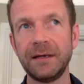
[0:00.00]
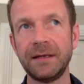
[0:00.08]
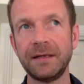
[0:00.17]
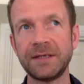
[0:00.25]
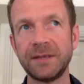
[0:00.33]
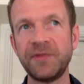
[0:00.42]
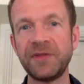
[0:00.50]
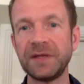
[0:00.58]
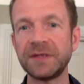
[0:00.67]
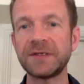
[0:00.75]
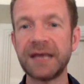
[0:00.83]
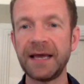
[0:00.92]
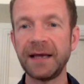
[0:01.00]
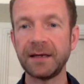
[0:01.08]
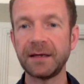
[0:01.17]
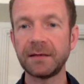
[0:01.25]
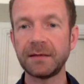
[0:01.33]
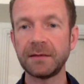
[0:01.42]
something that's set
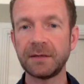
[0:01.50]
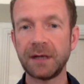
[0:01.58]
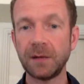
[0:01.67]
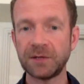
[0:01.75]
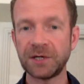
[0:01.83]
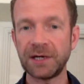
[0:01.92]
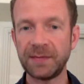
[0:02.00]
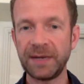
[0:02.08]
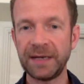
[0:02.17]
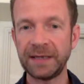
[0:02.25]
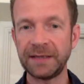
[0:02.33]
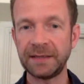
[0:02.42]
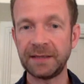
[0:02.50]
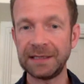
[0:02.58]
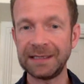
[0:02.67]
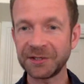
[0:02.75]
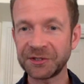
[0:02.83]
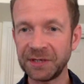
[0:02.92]
culturally by the
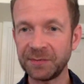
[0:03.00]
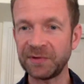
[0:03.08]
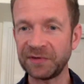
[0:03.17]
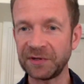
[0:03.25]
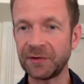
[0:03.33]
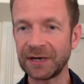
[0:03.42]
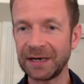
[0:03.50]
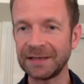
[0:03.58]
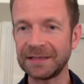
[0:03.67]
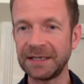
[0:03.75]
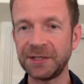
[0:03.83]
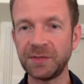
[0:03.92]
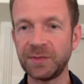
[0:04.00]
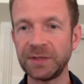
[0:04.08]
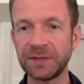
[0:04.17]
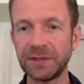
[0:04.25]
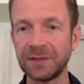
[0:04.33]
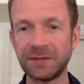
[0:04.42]
leadership of an organisation, but
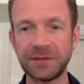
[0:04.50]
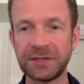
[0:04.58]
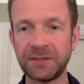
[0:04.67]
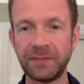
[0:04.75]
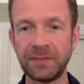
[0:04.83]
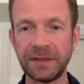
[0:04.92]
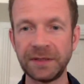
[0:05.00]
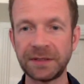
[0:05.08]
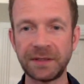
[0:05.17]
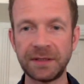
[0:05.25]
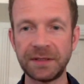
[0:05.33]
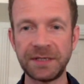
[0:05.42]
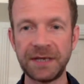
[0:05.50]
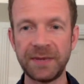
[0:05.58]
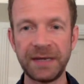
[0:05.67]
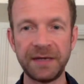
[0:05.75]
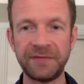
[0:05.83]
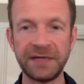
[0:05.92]
it's also something that's set
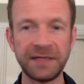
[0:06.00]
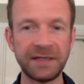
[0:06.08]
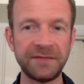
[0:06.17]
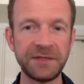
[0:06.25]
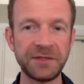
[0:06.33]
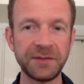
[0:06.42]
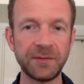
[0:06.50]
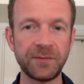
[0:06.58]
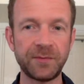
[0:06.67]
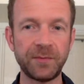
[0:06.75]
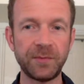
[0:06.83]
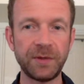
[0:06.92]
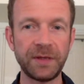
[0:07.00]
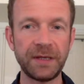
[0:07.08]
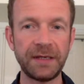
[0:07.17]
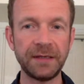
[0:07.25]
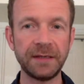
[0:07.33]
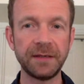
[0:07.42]
by every individual within
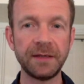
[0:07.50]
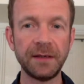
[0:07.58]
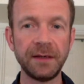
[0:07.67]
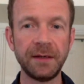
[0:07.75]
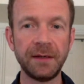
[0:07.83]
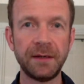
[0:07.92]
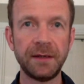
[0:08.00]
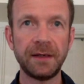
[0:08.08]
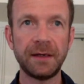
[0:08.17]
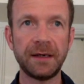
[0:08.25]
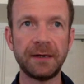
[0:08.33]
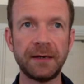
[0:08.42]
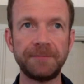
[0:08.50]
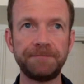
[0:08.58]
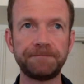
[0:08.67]
it. And